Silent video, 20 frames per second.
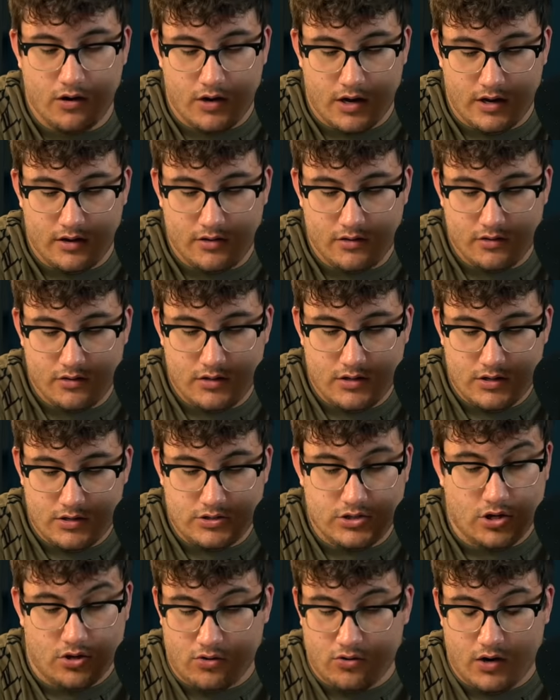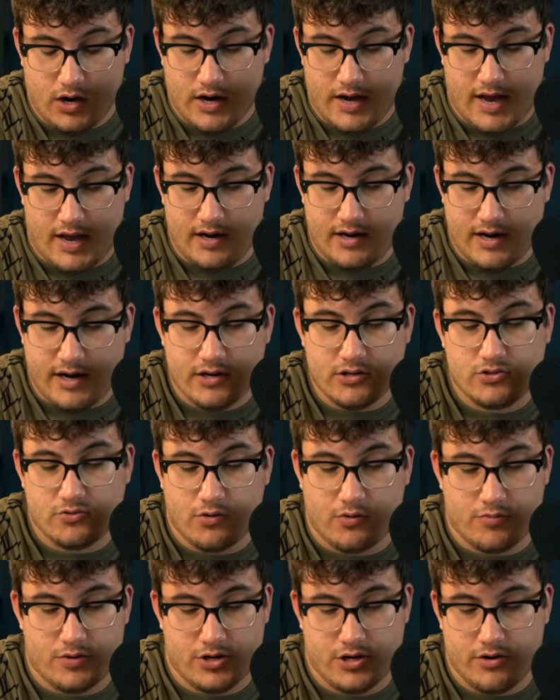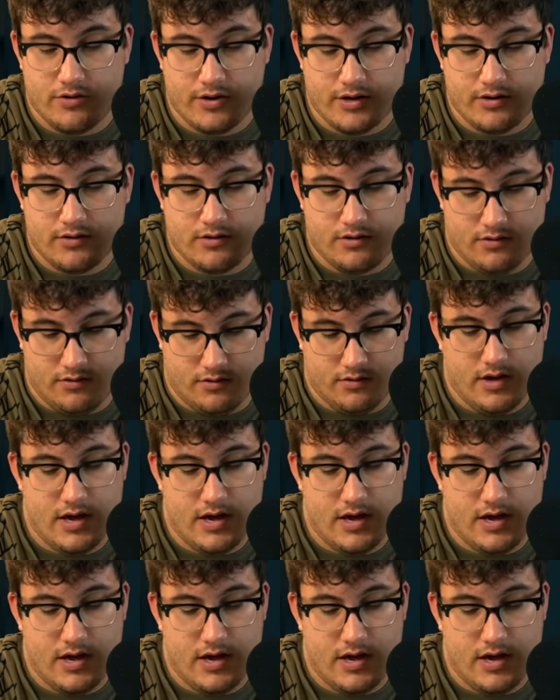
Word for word: Okay. So, again, here's what we're doing.